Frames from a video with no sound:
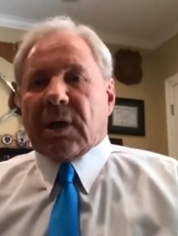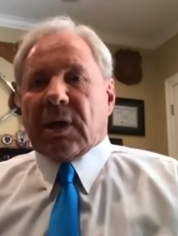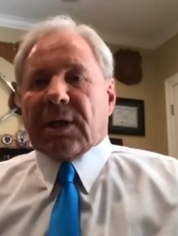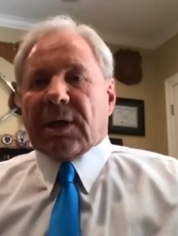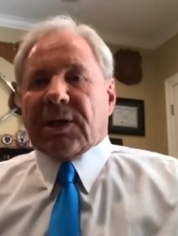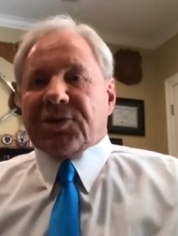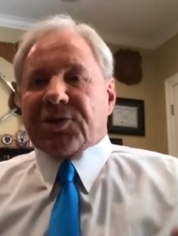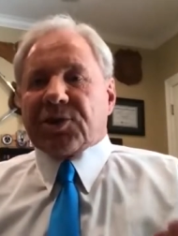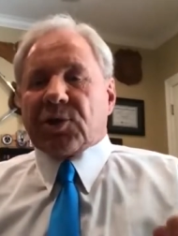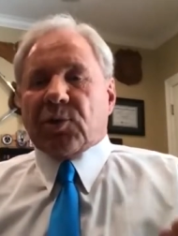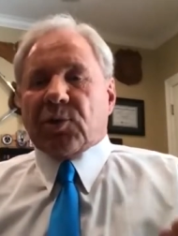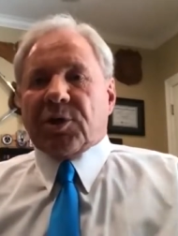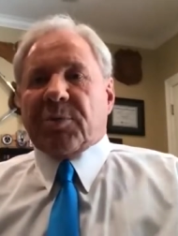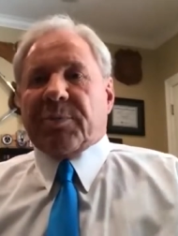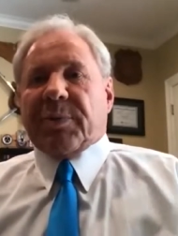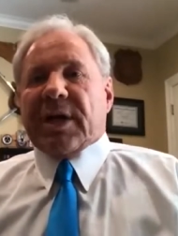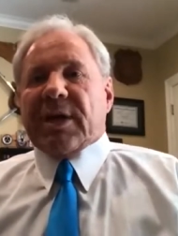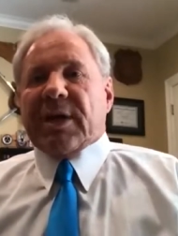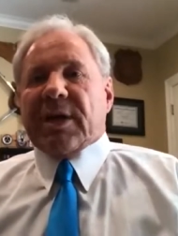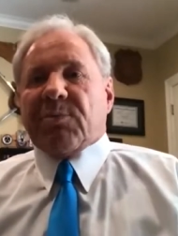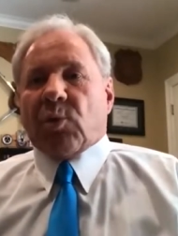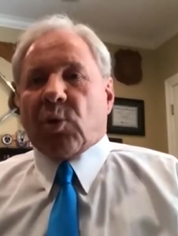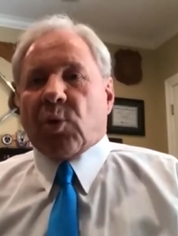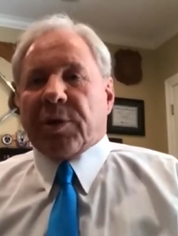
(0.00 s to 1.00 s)
is going to
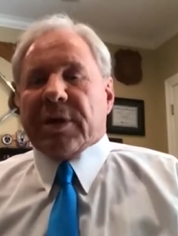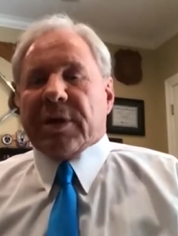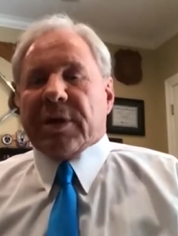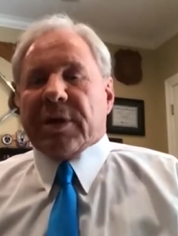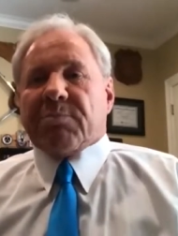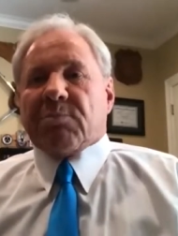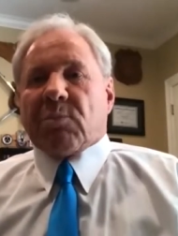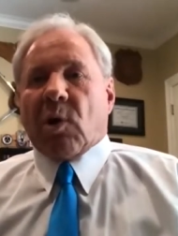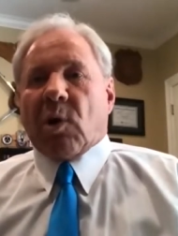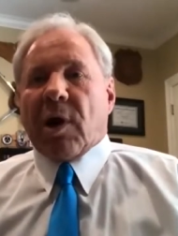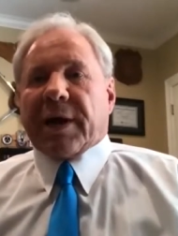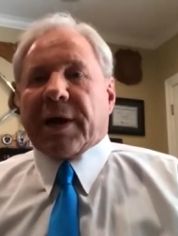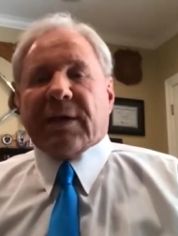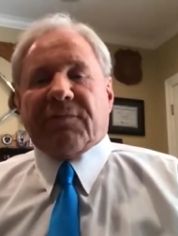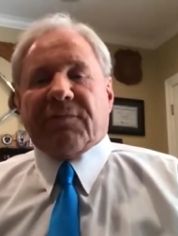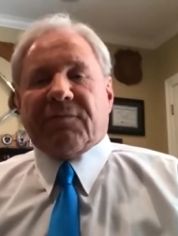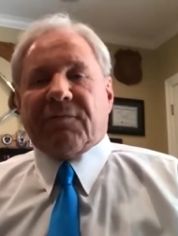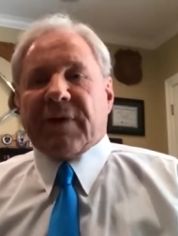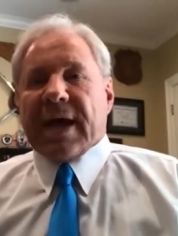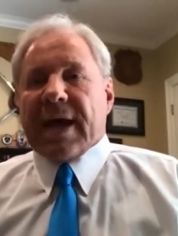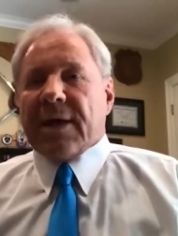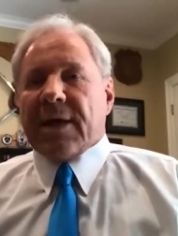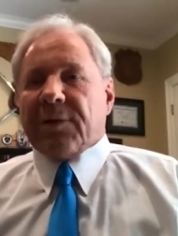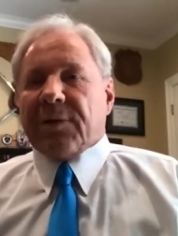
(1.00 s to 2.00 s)
pay more than market
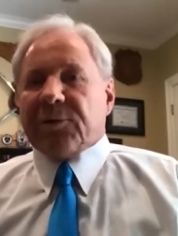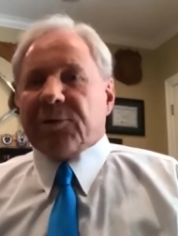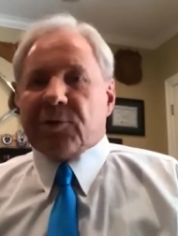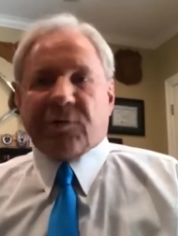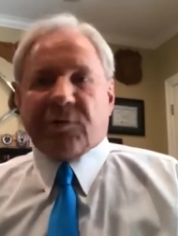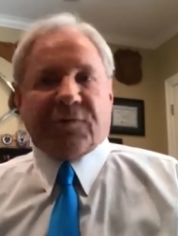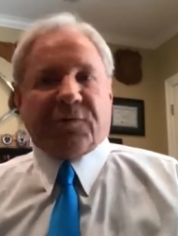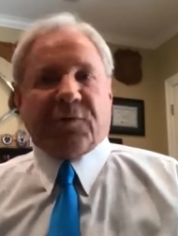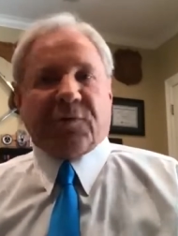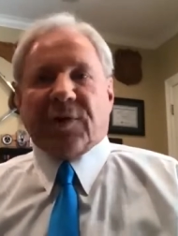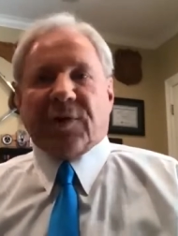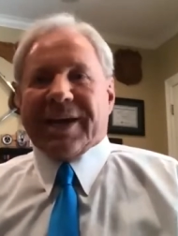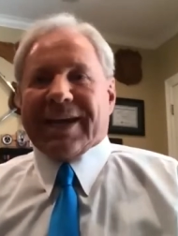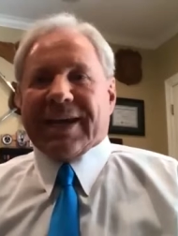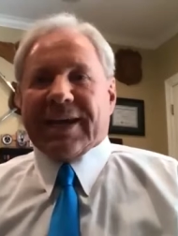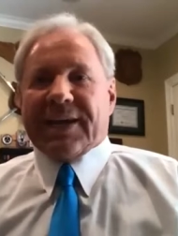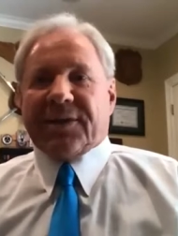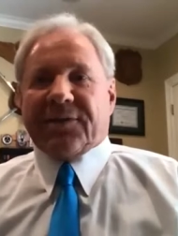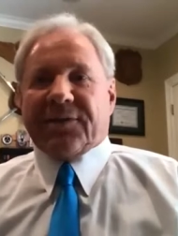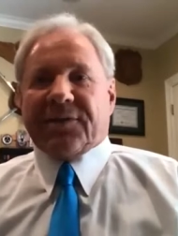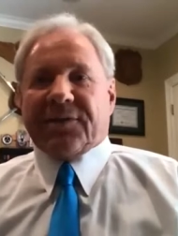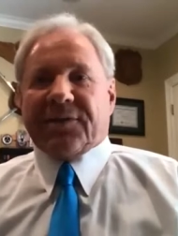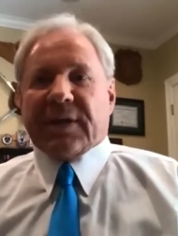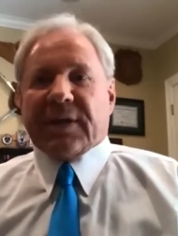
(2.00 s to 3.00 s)
value for
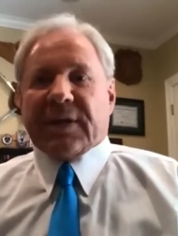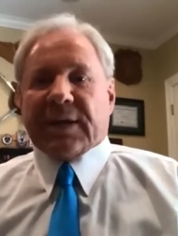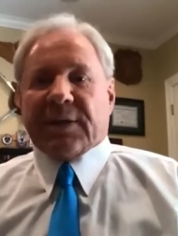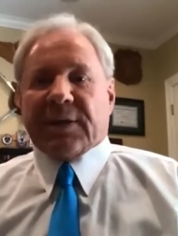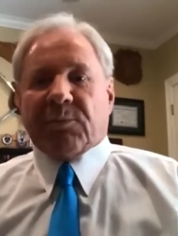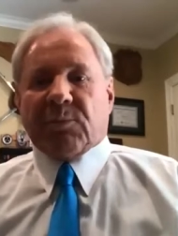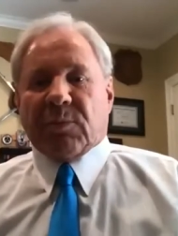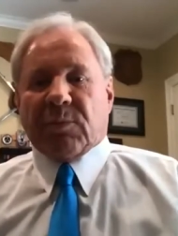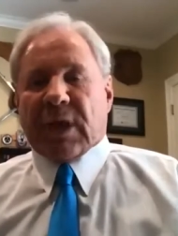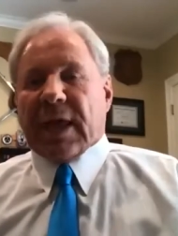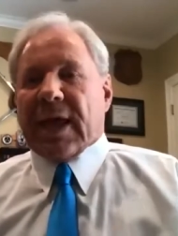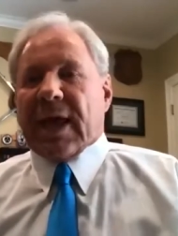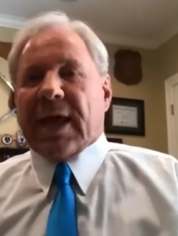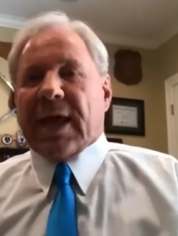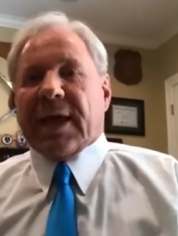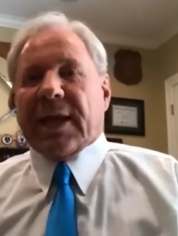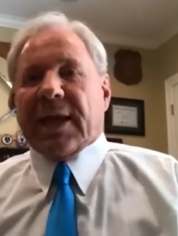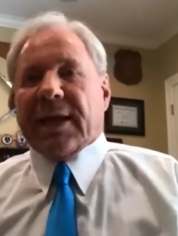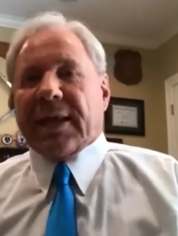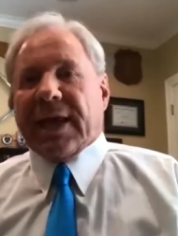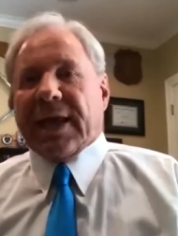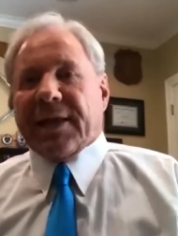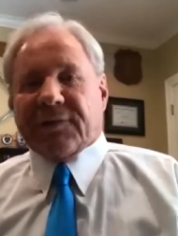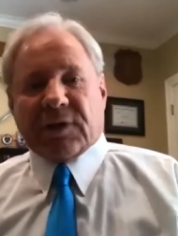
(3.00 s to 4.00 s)
anything,
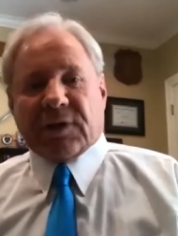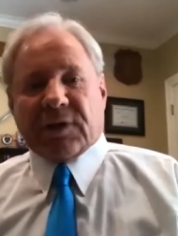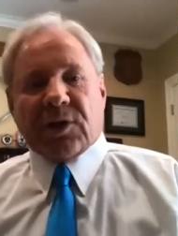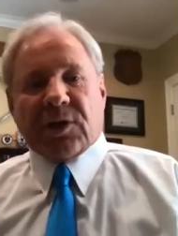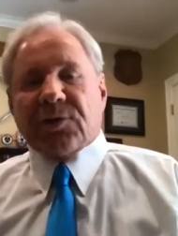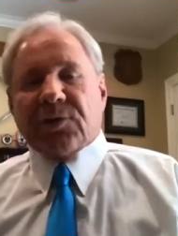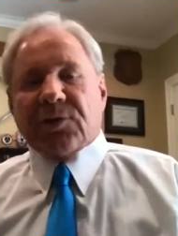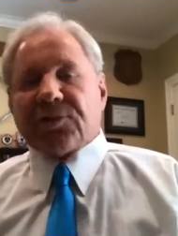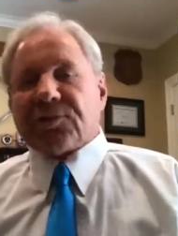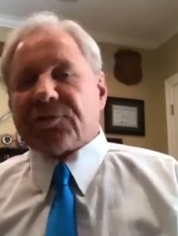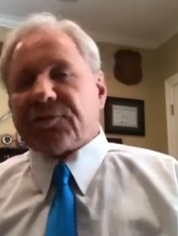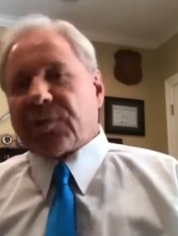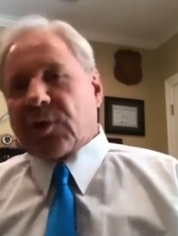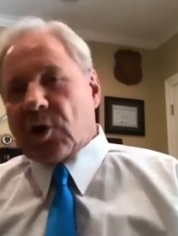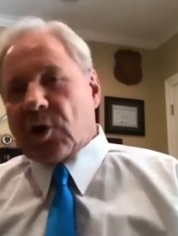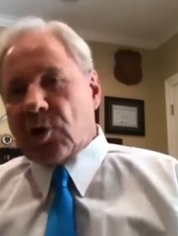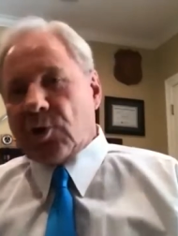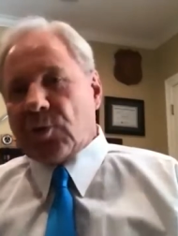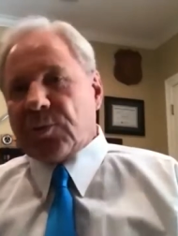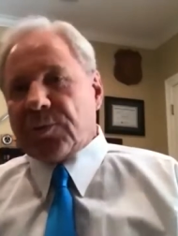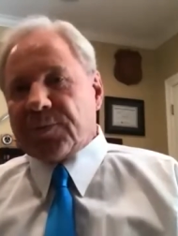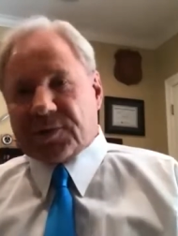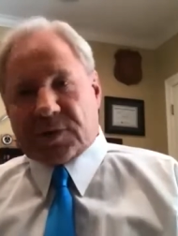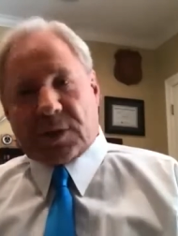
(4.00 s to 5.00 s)
and that goes for
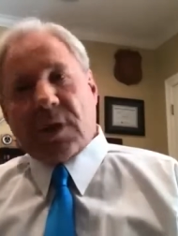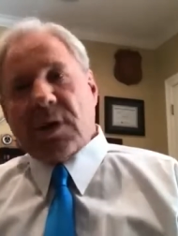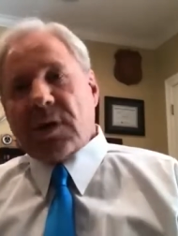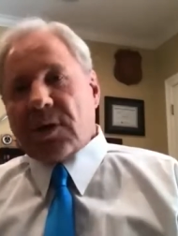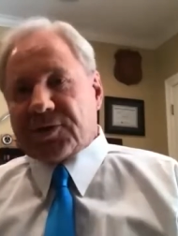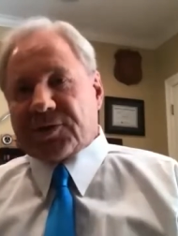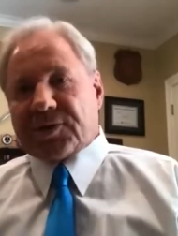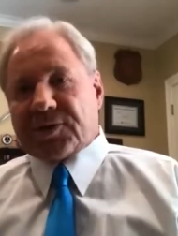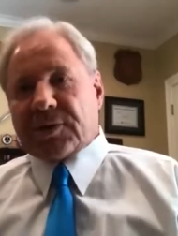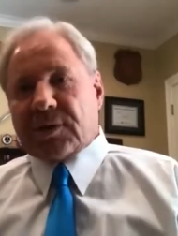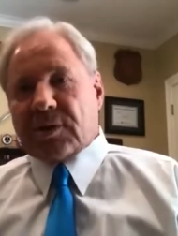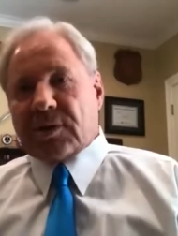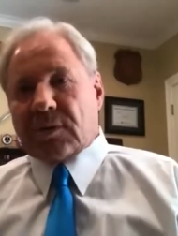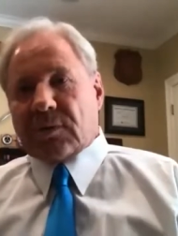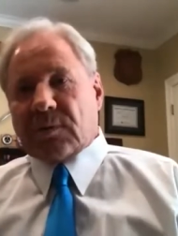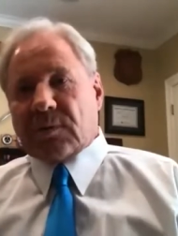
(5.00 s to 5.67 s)
homes also.